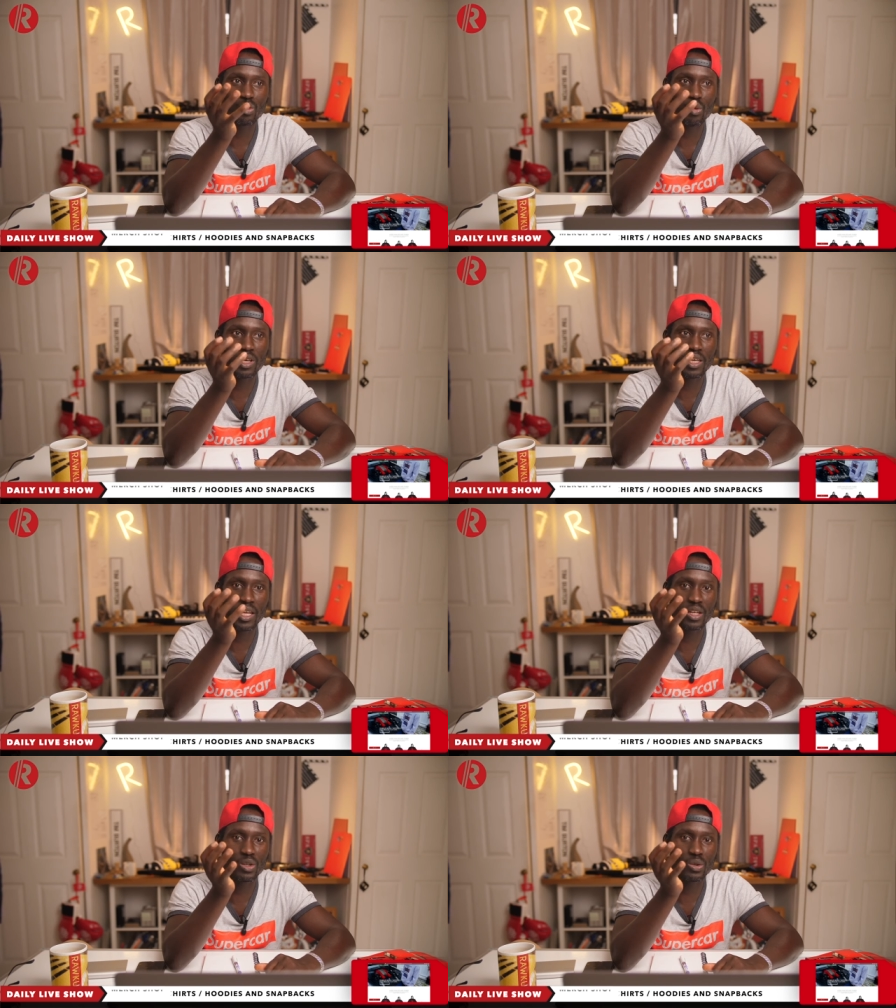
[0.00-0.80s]
we
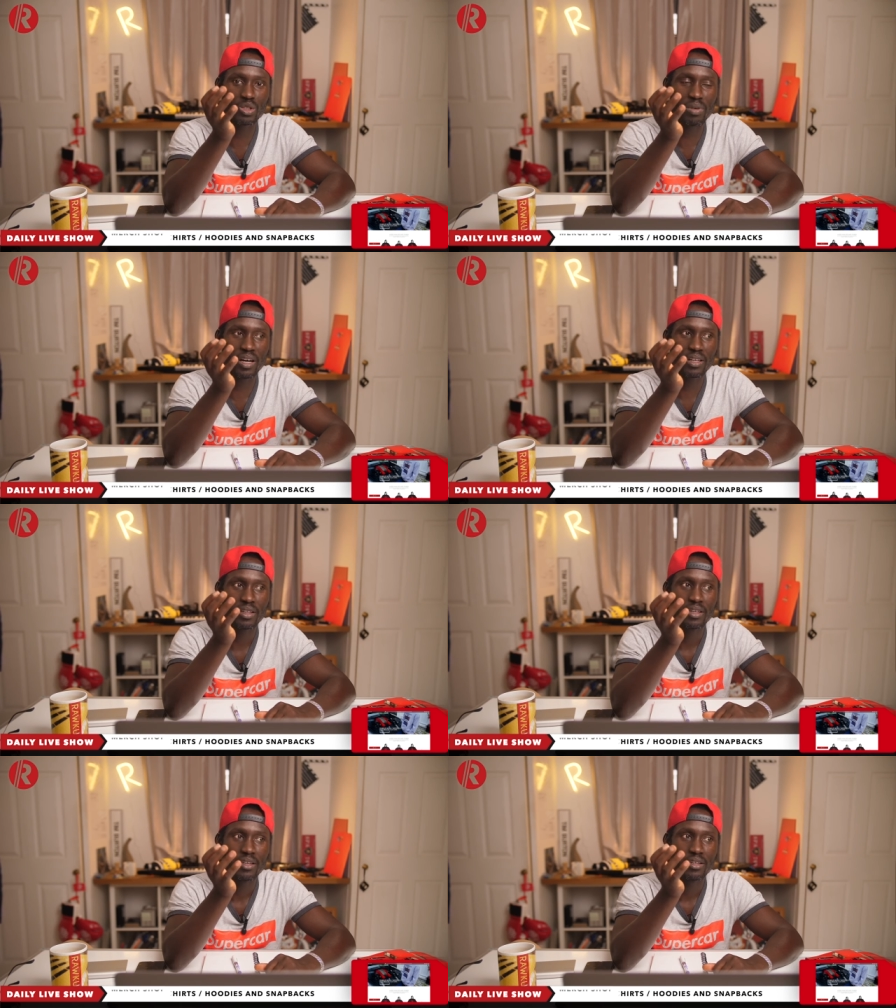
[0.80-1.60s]
get the news, but
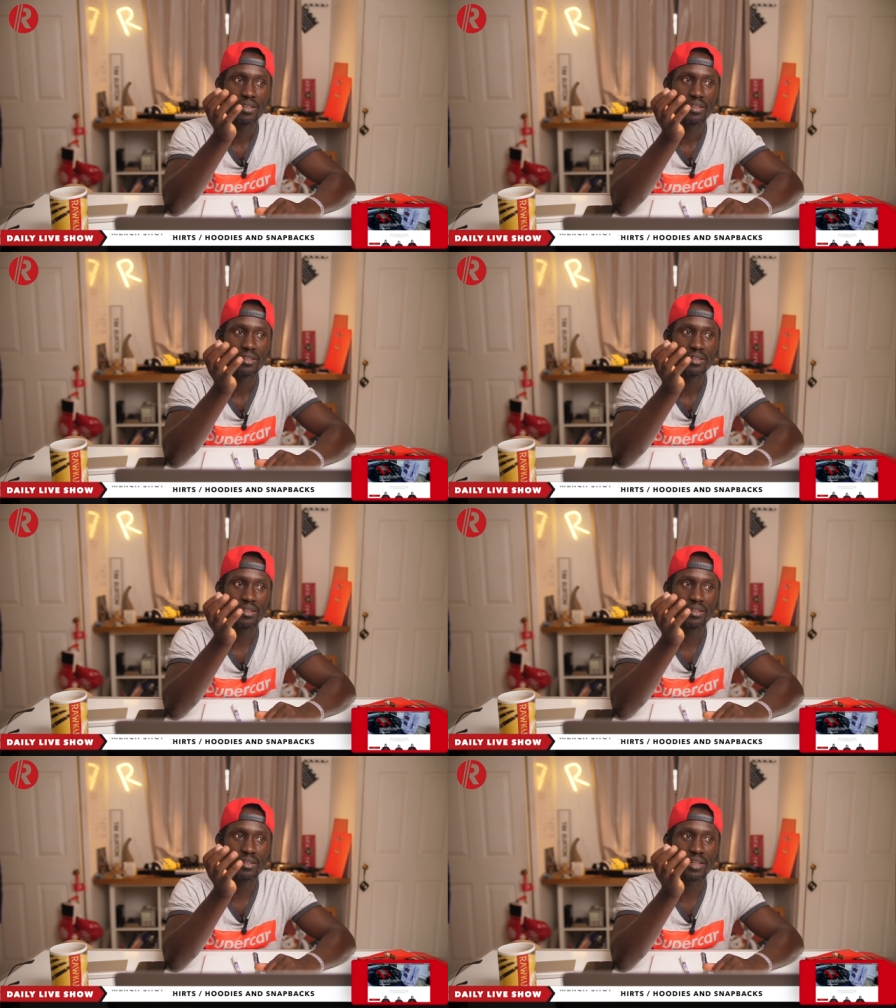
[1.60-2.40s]

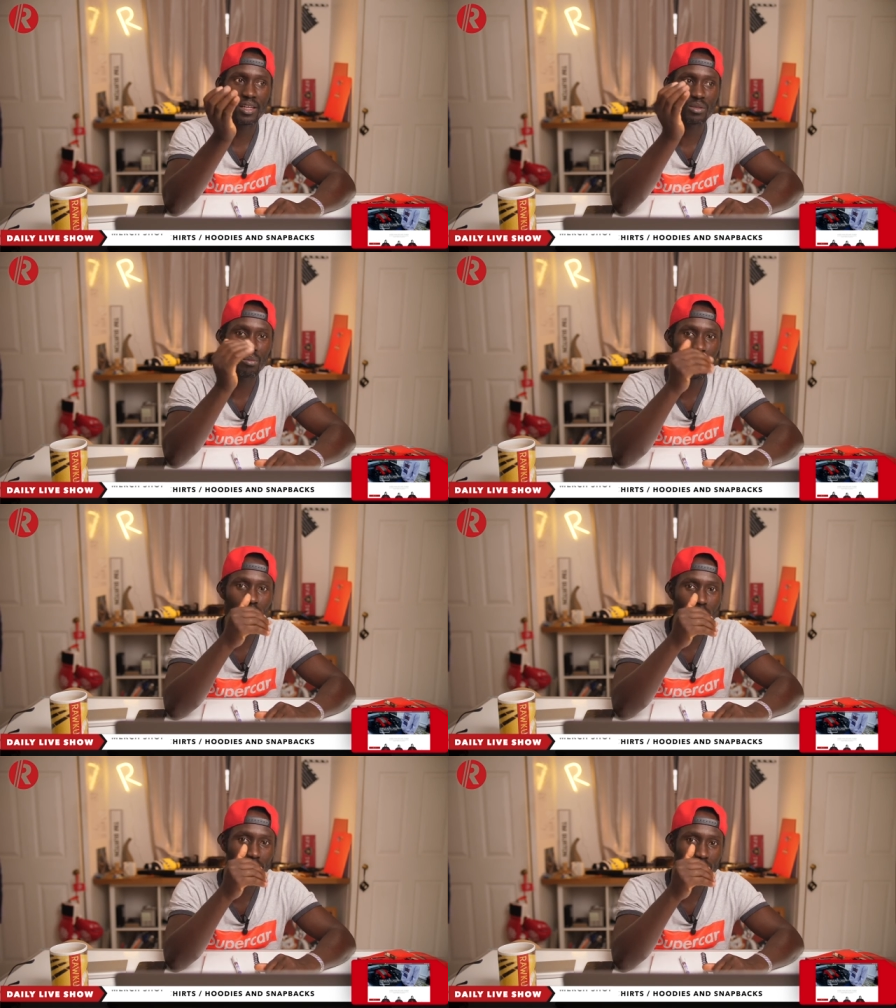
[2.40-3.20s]
there's
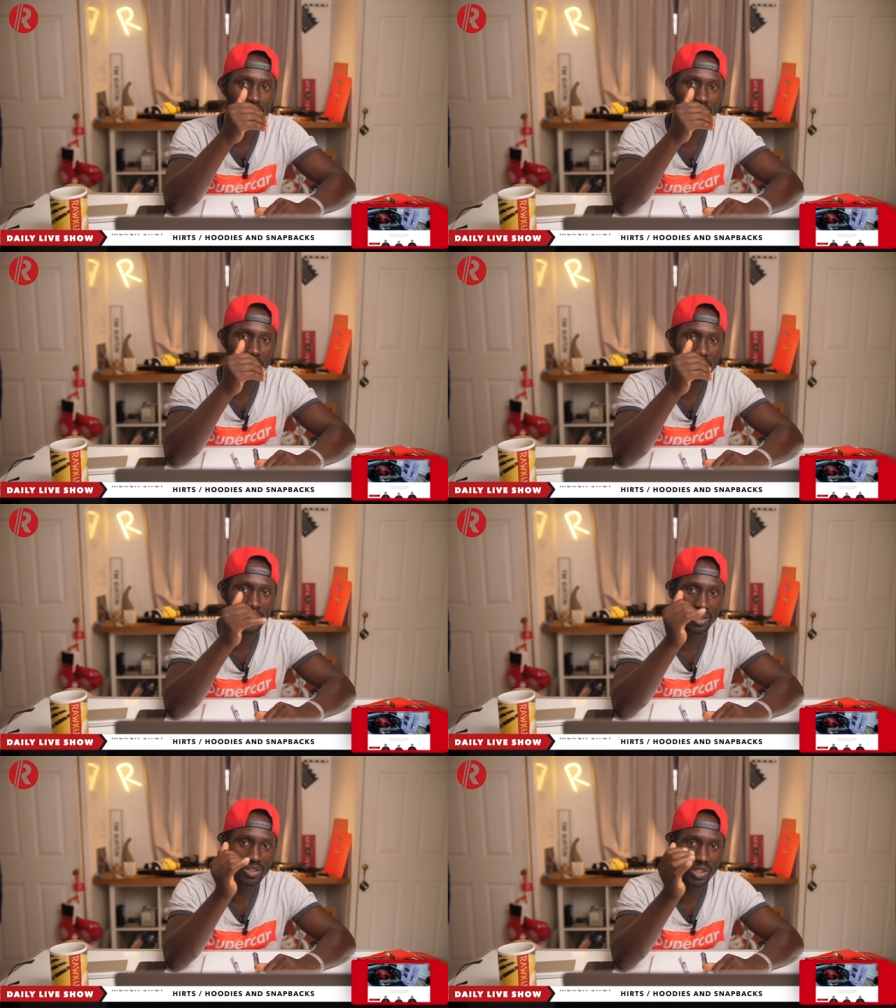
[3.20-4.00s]
more to the
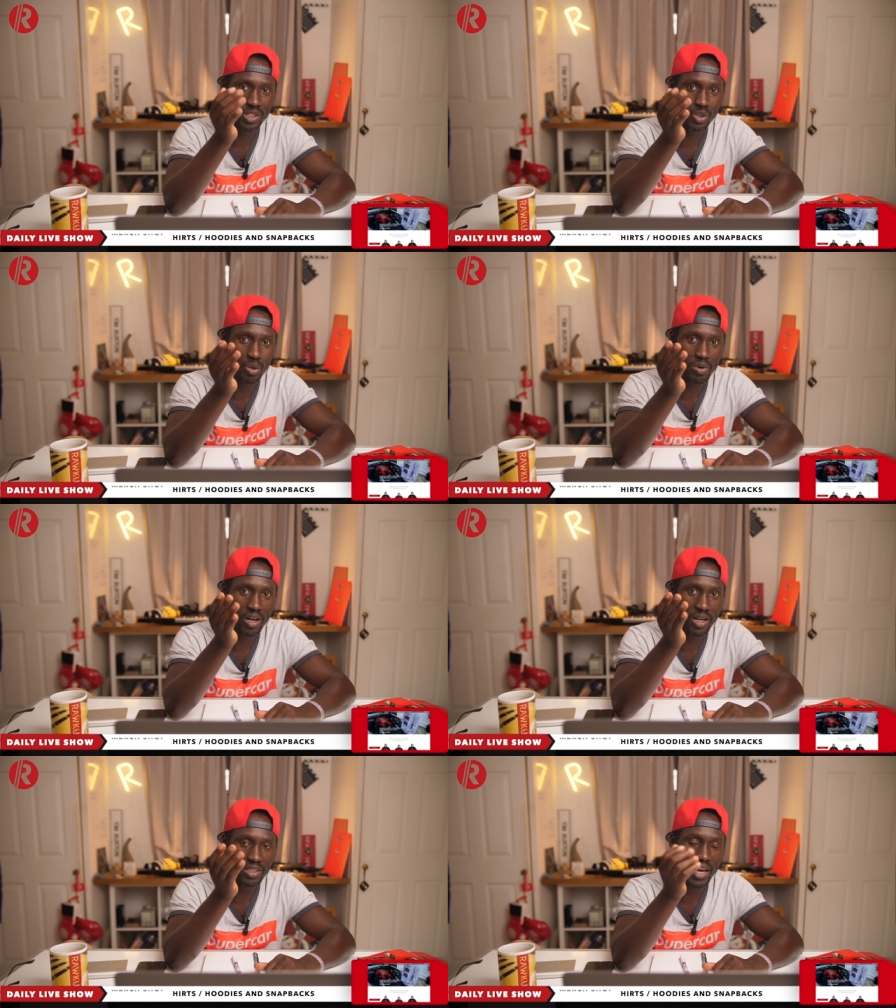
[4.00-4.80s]
world than just
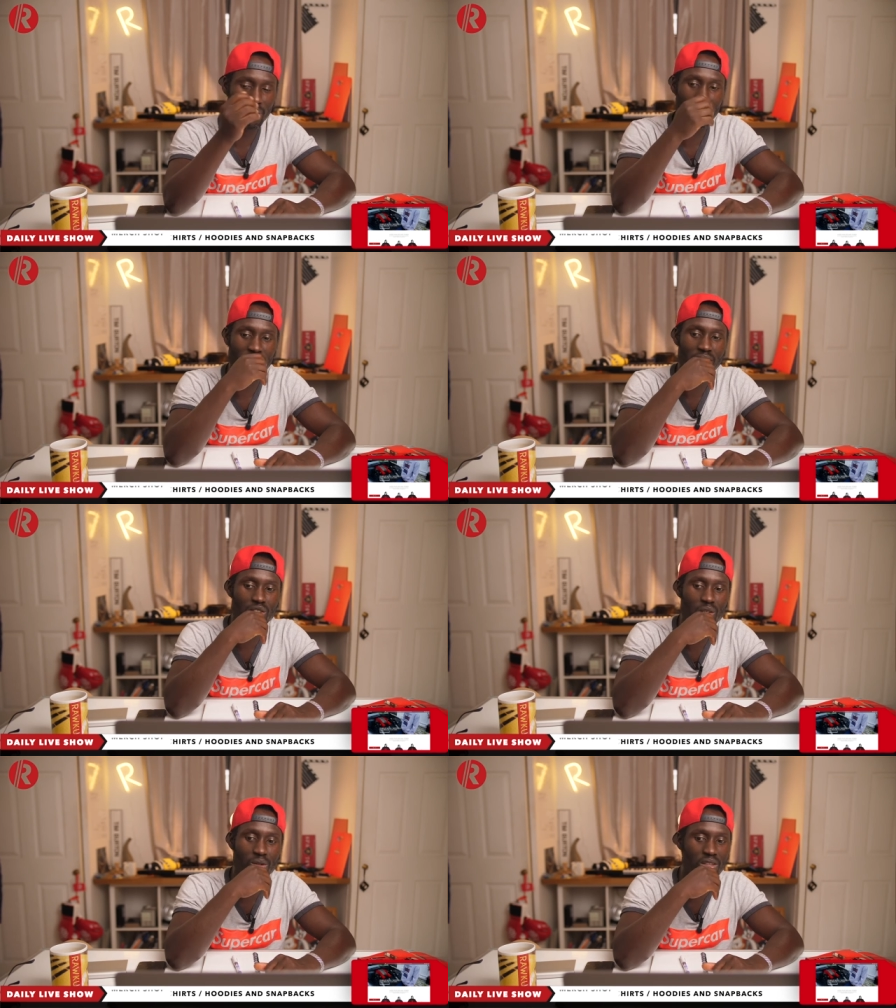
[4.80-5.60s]
supercars and hypercars.
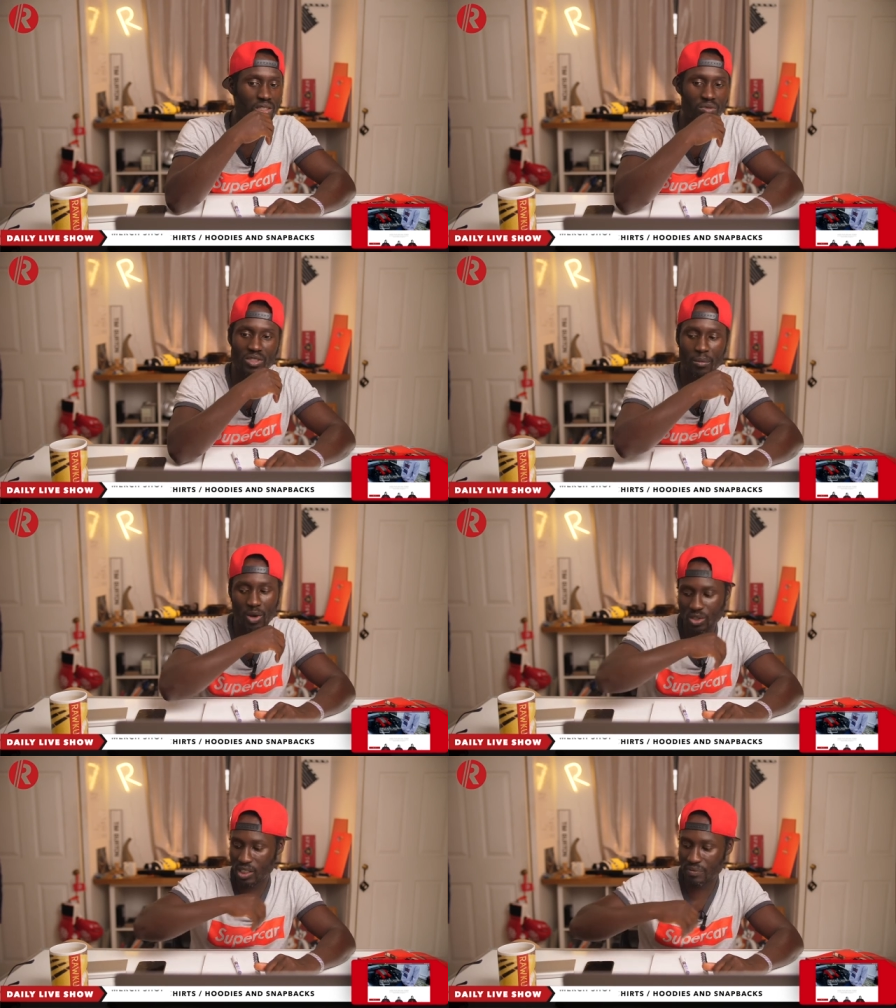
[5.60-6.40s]
So this, for some
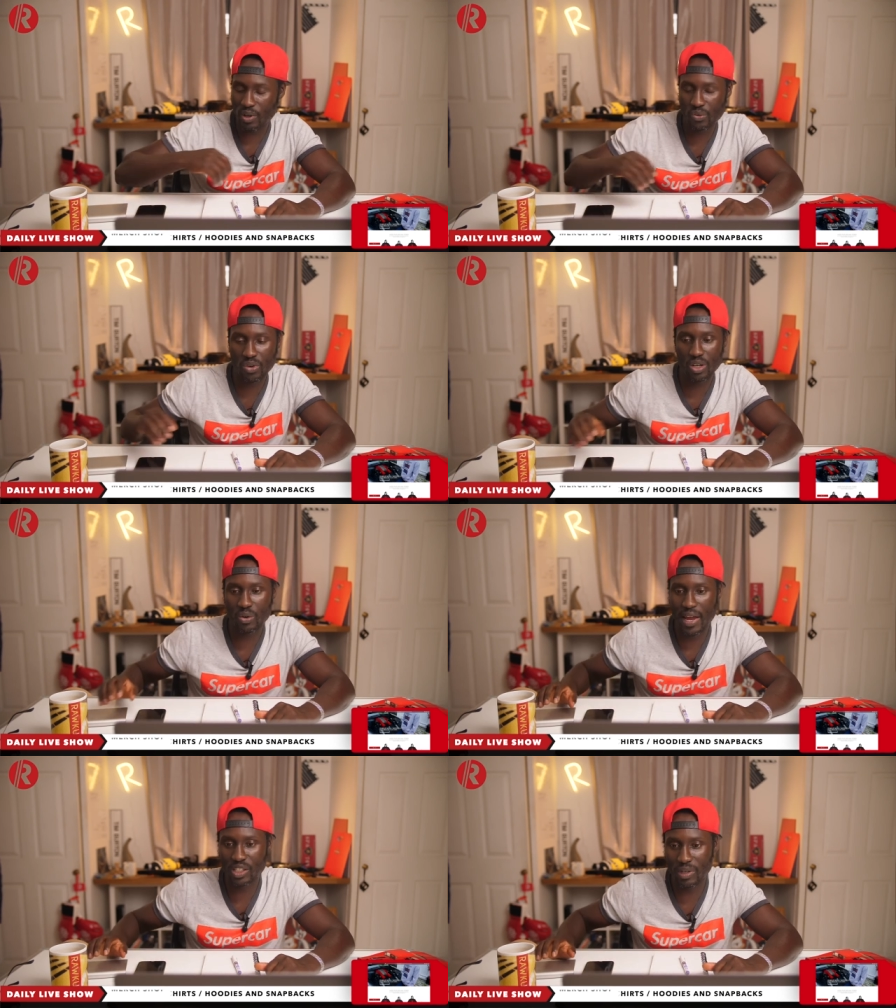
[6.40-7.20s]
reason, just fell through the
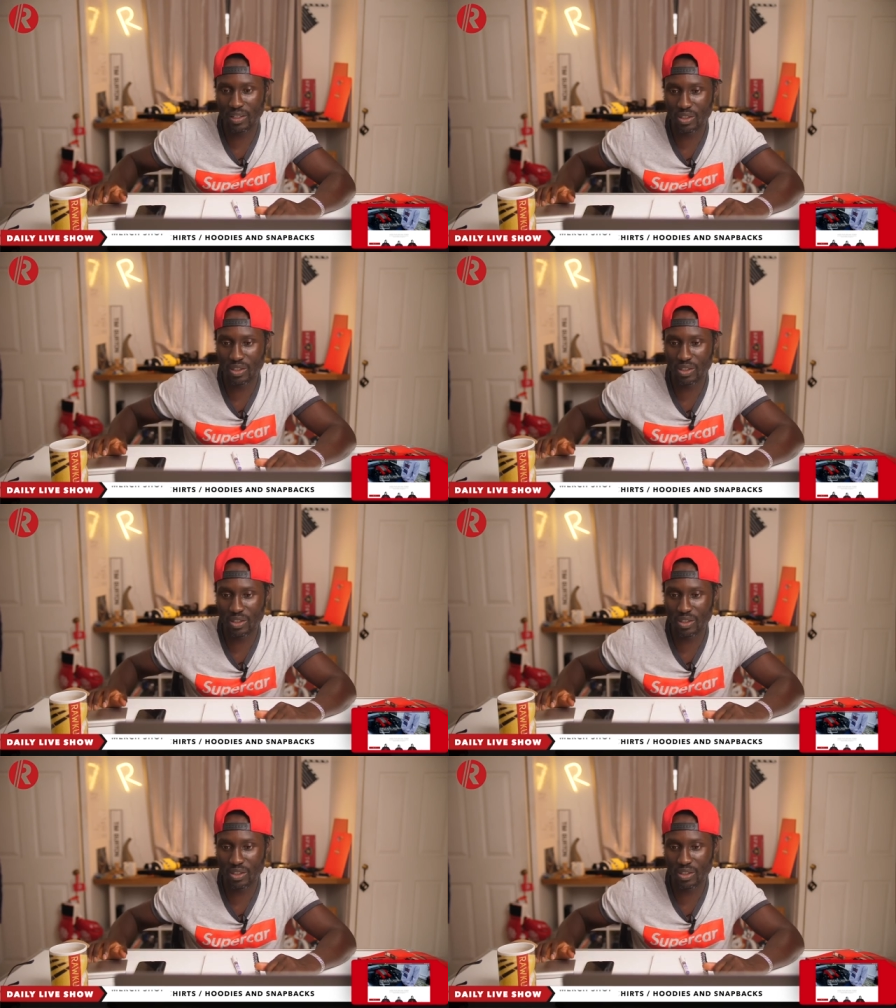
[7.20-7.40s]
cracks, man.